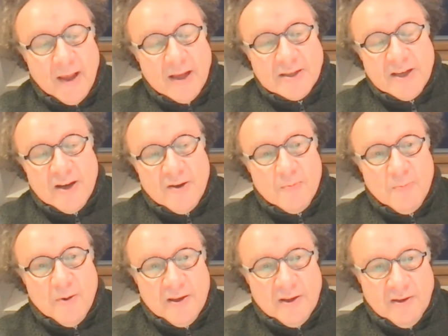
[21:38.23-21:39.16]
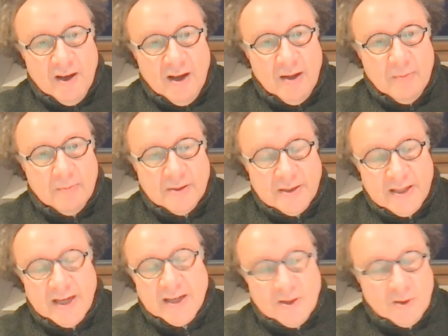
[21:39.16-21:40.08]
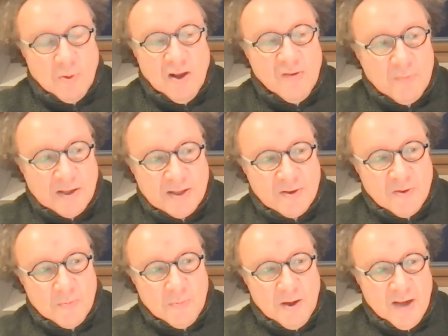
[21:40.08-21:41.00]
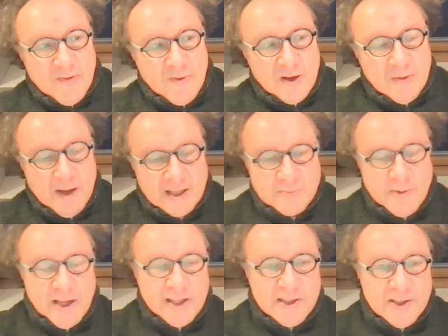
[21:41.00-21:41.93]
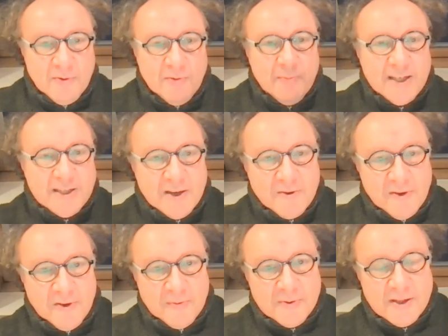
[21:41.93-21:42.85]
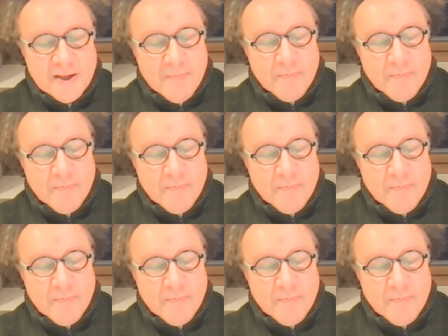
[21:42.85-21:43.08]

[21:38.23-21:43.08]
So by the time 6 and 12 months had gone by, if you can imagine, we had these two amazing groups.